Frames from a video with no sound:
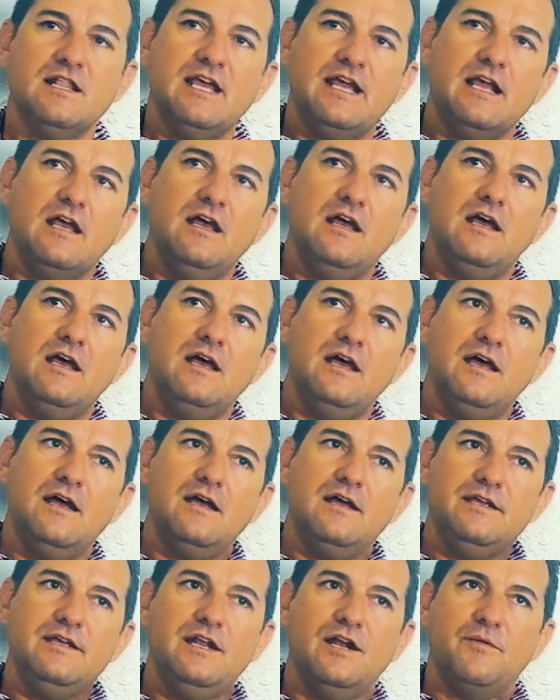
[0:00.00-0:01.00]
of
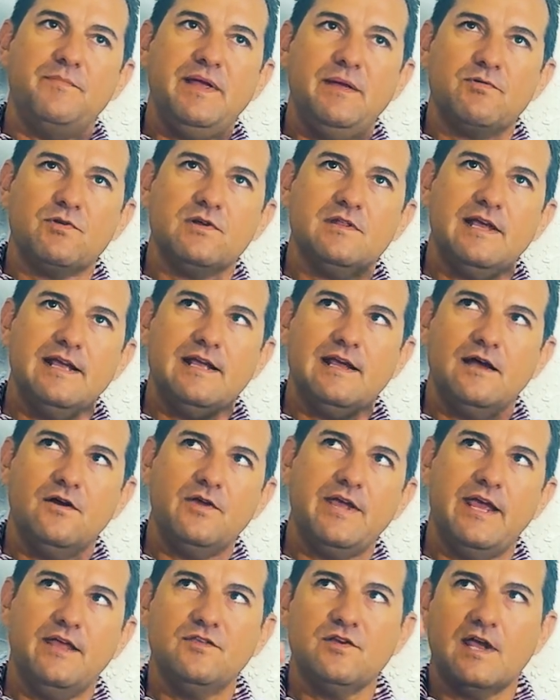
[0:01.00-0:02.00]
like, you know, people are like,
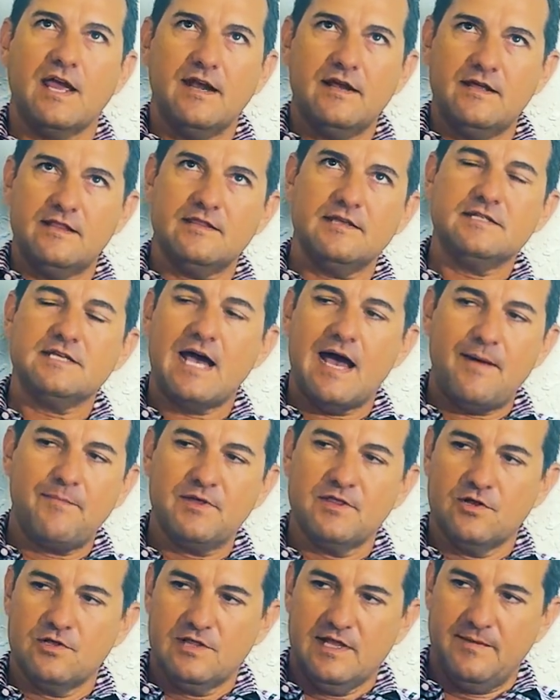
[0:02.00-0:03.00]
okay, they're kind of at the top
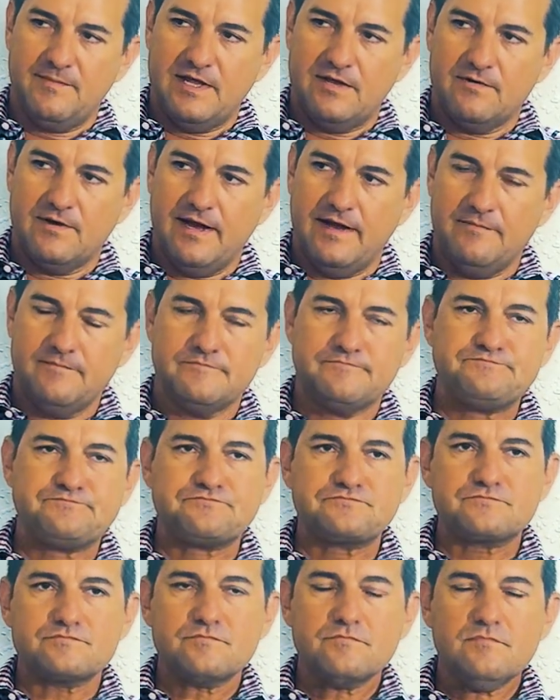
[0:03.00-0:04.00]
of their limit, right?
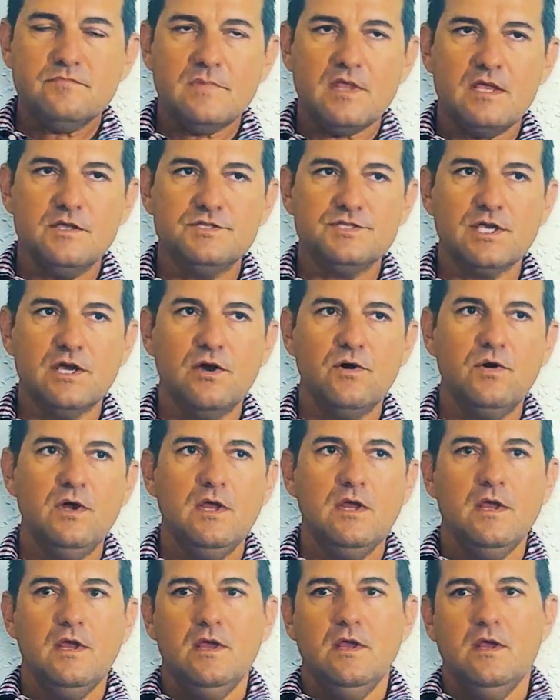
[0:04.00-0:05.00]
So
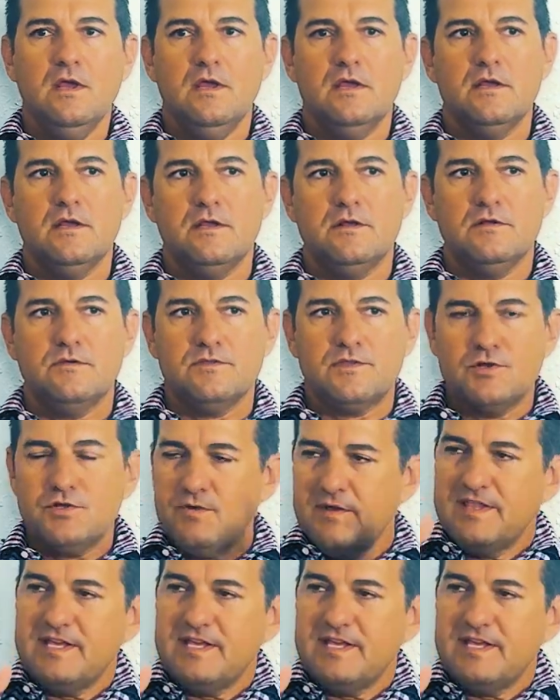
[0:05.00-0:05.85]
they're doing